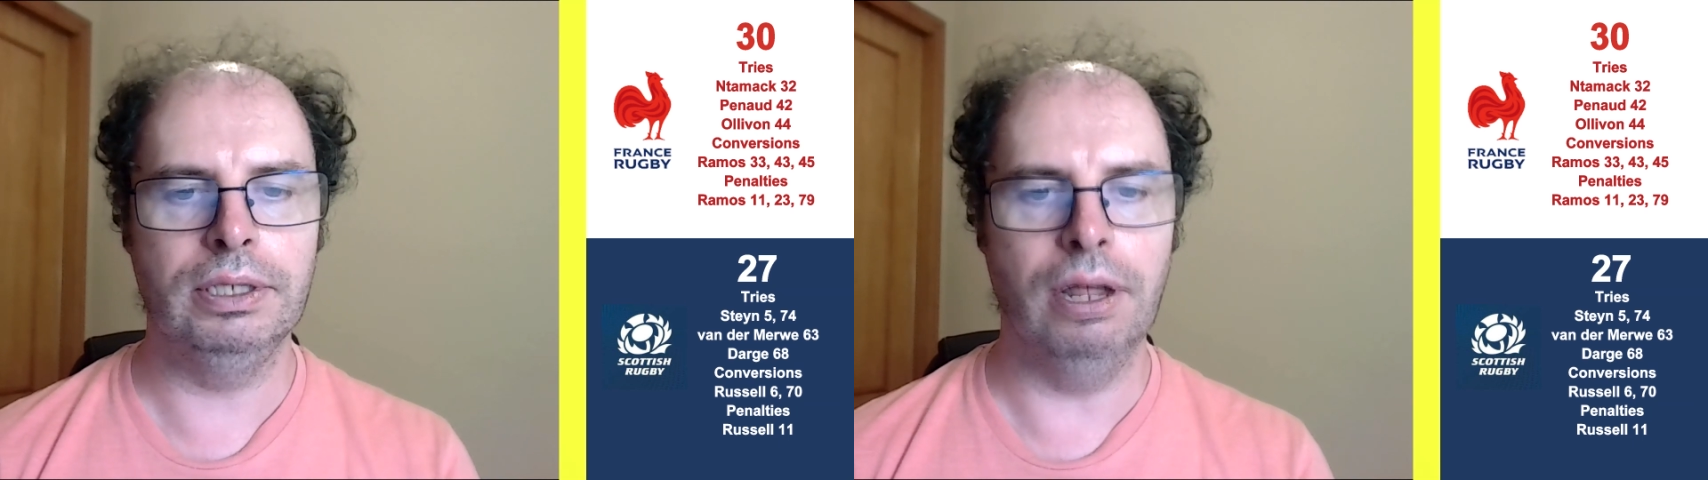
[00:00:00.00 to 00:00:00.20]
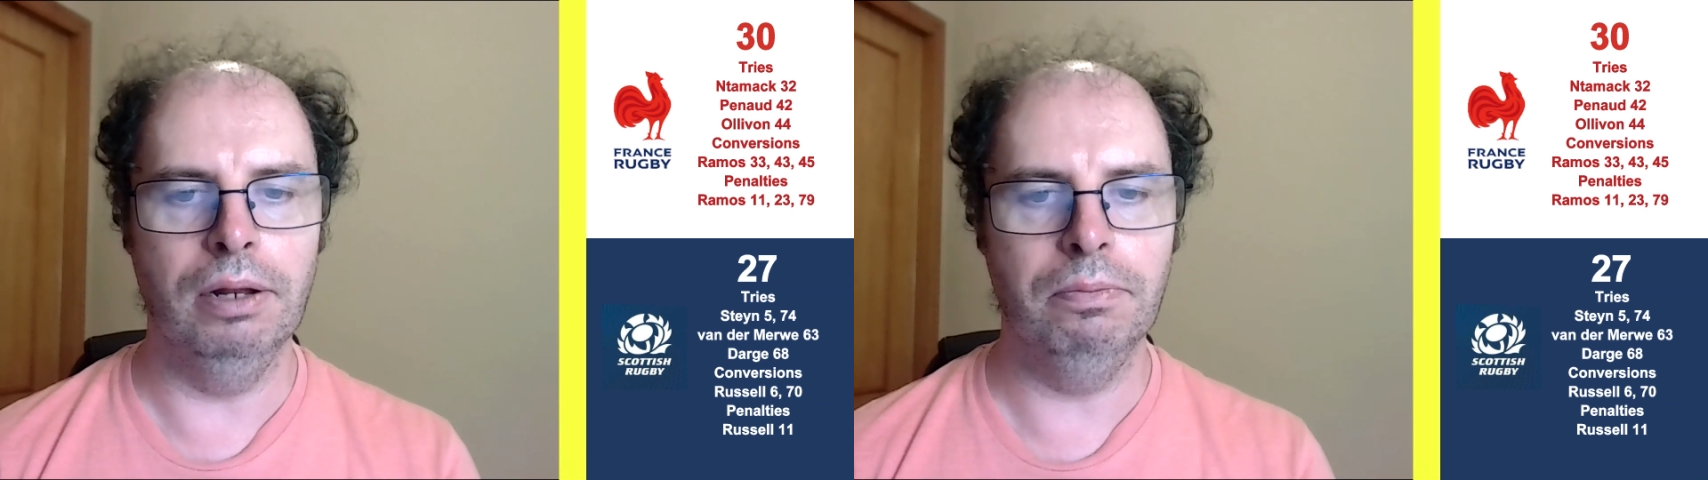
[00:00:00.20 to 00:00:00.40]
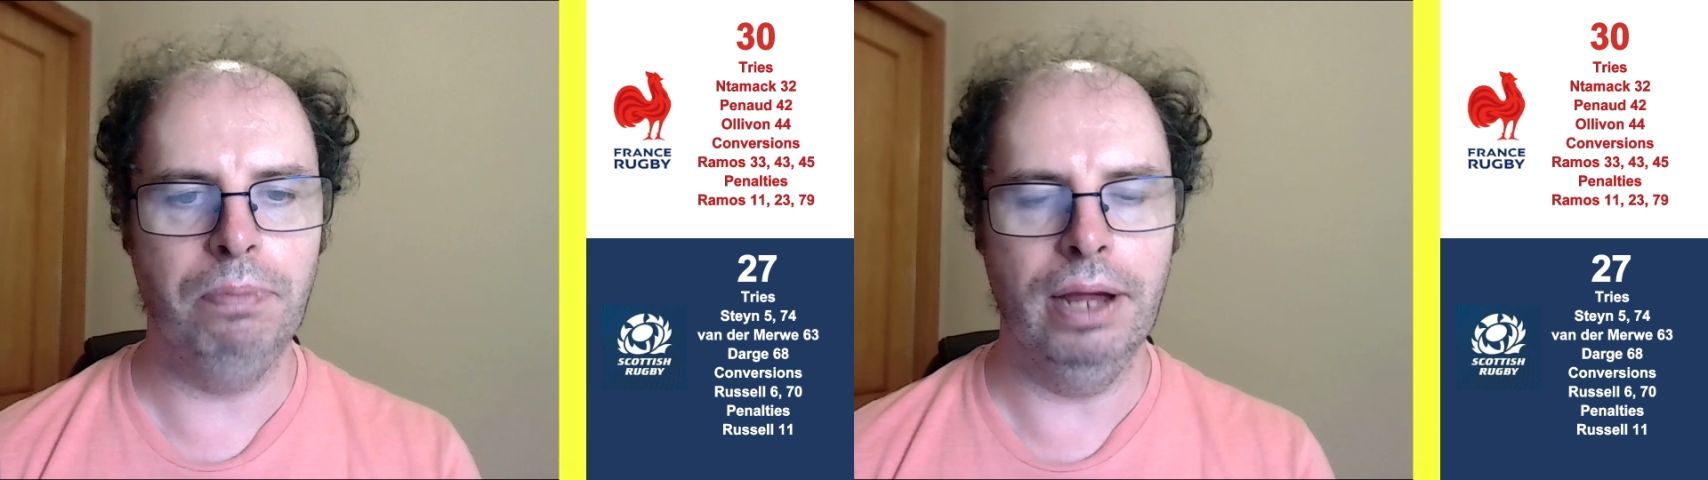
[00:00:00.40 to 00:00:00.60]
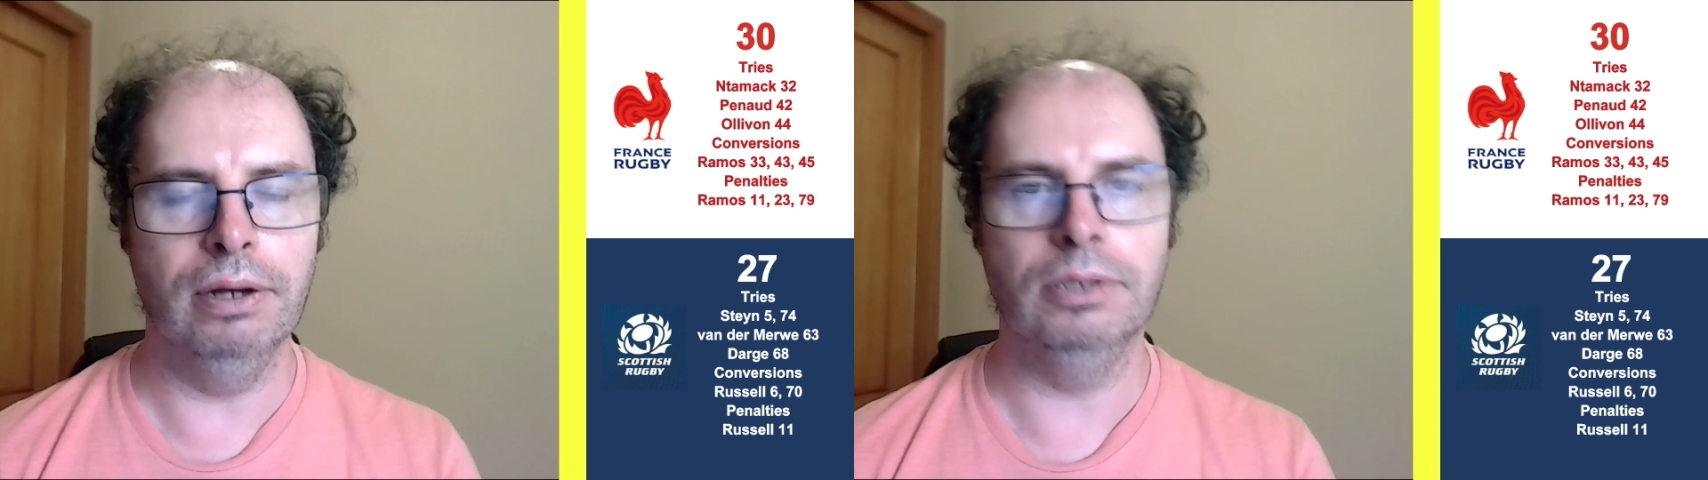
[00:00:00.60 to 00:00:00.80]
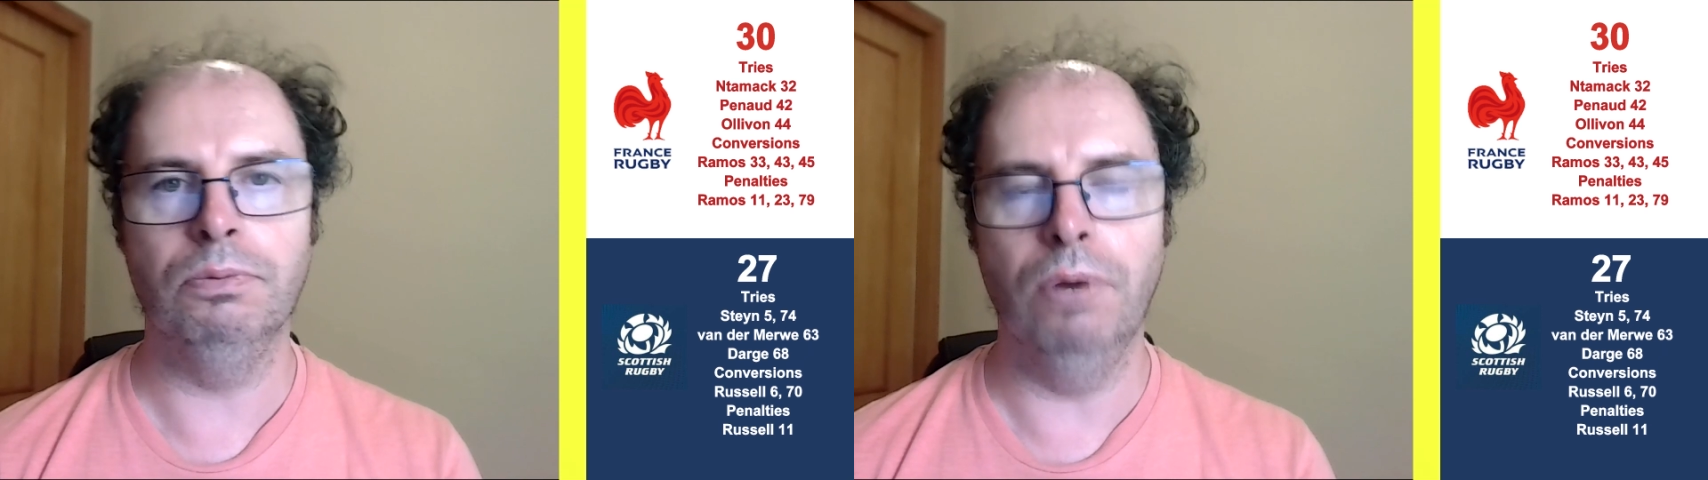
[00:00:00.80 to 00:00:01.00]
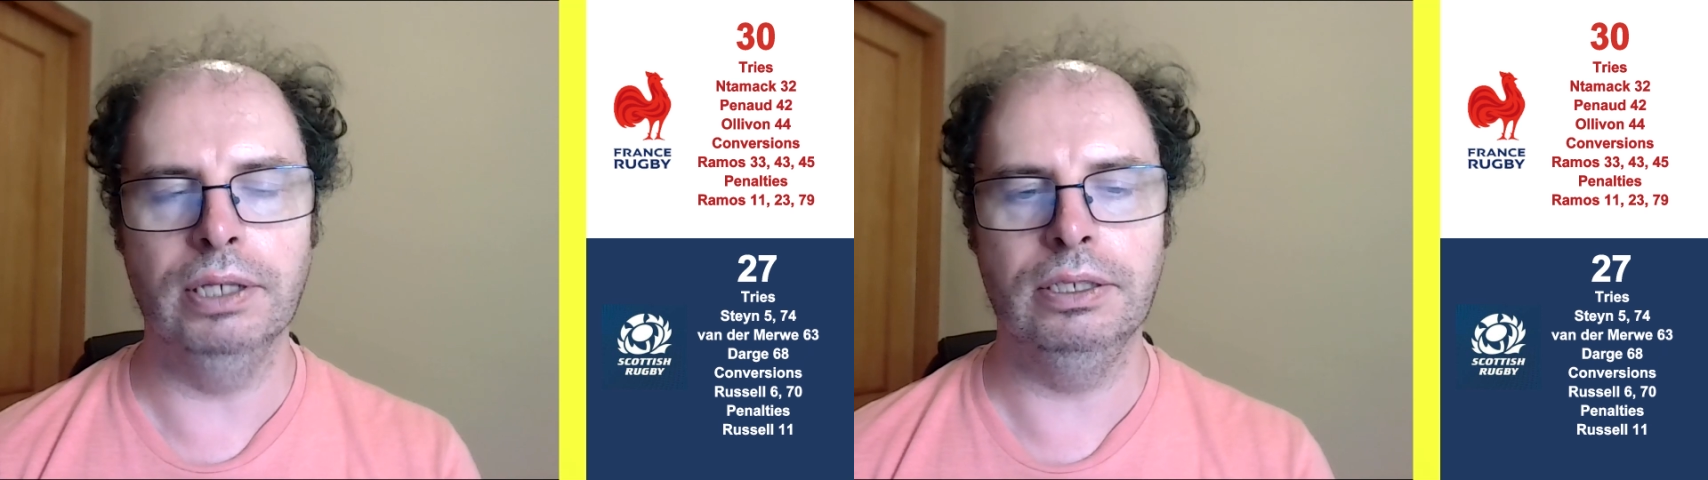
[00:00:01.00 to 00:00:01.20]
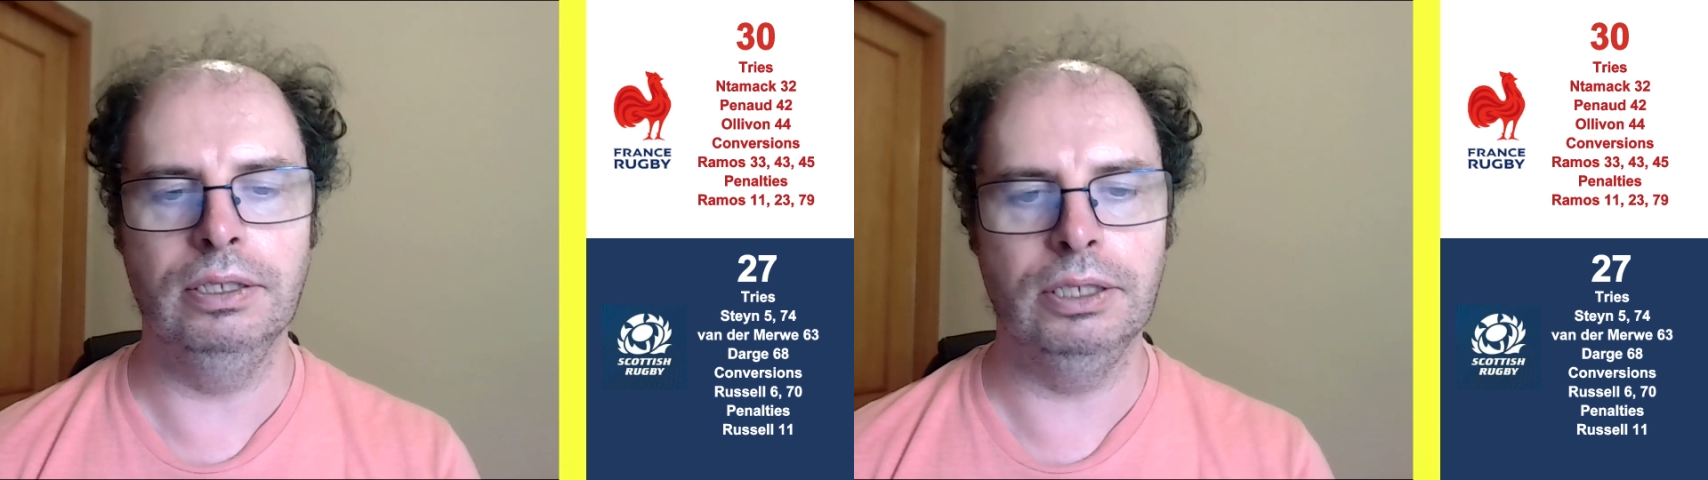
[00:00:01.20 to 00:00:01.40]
one of the Scotland players